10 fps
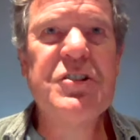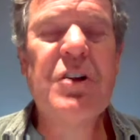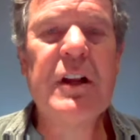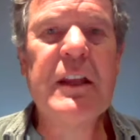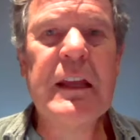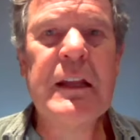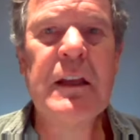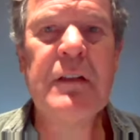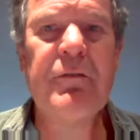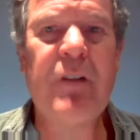started getting
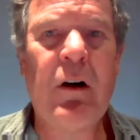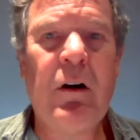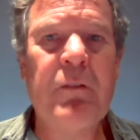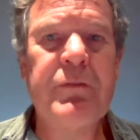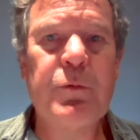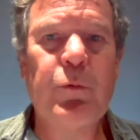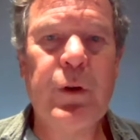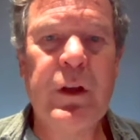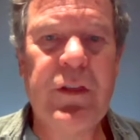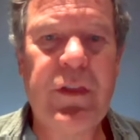involved
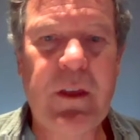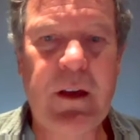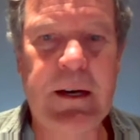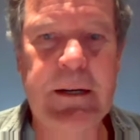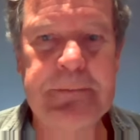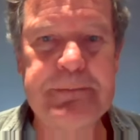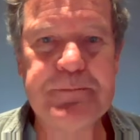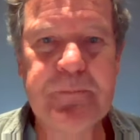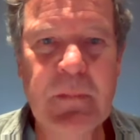with um,